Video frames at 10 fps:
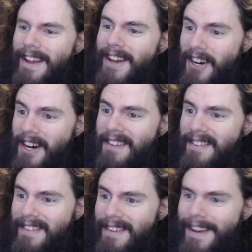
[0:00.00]

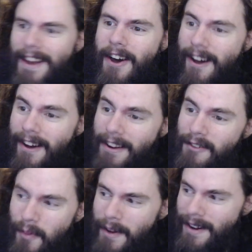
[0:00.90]
cucks on
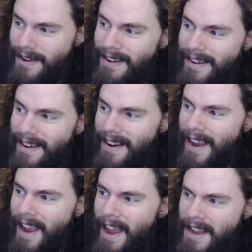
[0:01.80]
Twitter
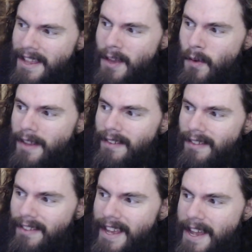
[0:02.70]
and you can
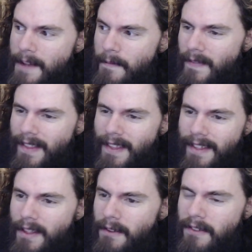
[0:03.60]
see
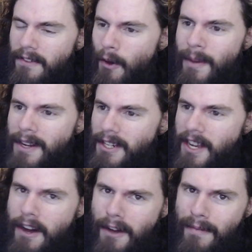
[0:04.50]
there's so much
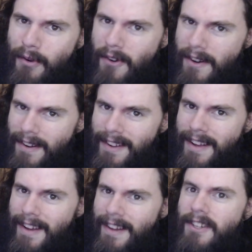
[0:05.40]
cuck porn,
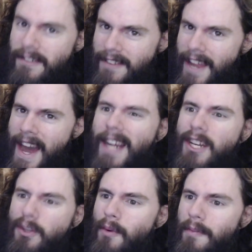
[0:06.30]
just
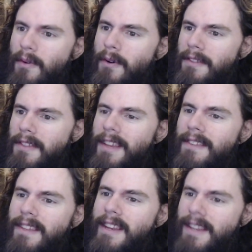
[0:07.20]
actual porn,
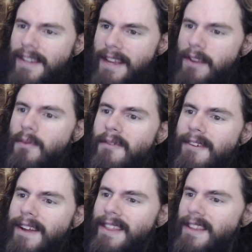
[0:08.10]
things that need a
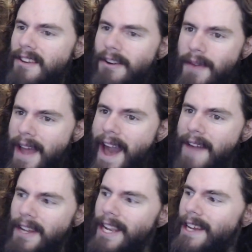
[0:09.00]
warning that don't
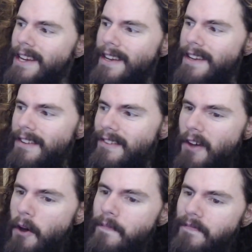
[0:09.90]
have it.
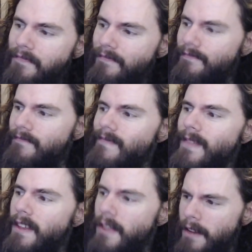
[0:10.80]
So they're